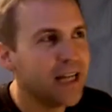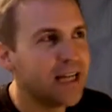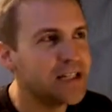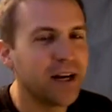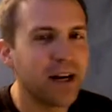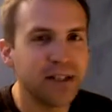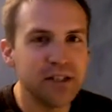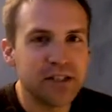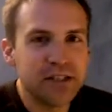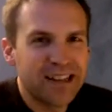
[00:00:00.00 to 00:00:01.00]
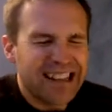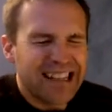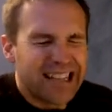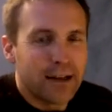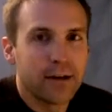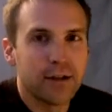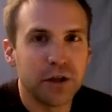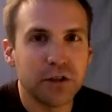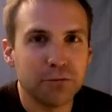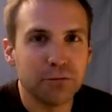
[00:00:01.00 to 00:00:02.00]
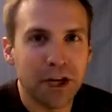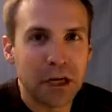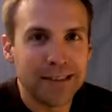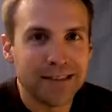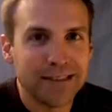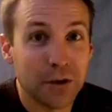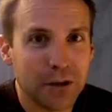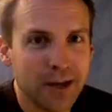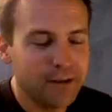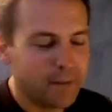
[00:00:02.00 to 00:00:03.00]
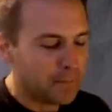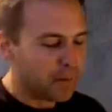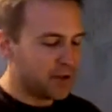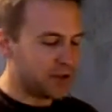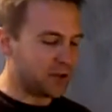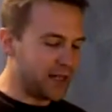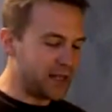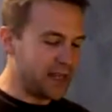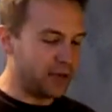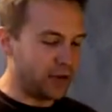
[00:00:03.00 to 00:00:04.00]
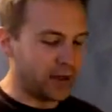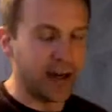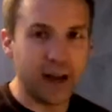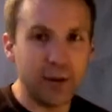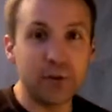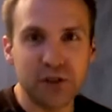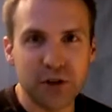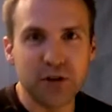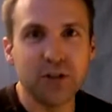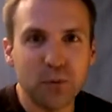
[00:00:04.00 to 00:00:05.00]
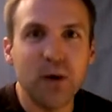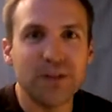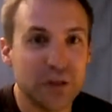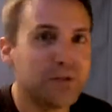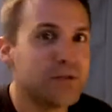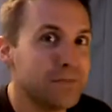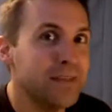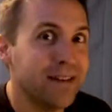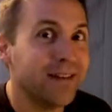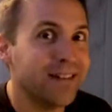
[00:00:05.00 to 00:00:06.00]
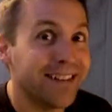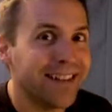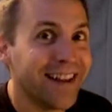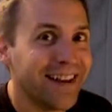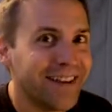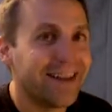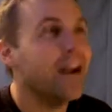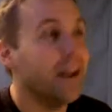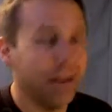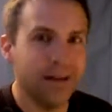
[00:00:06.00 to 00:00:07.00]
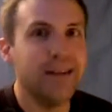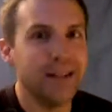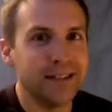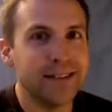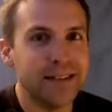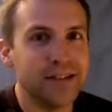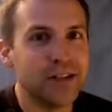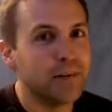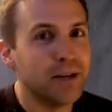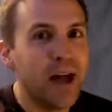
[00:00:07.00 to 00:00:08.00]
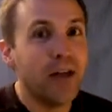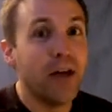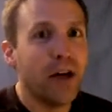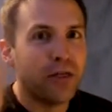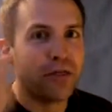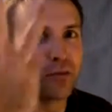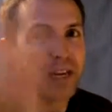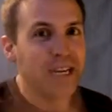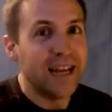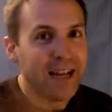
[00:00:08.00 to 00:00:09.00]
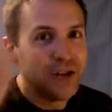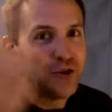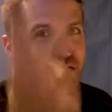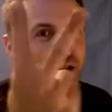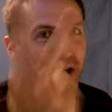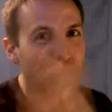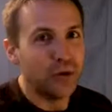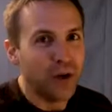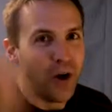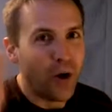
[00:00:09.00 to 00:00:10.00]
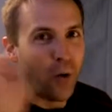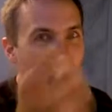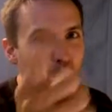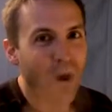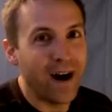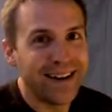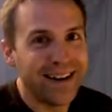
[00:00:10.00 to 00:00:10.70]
It's got to just turn you right on. Okay? So let's have a look, and I will show you what turns me on in an editor. Here it is, ladies and gentlemen. 3, 2, 1.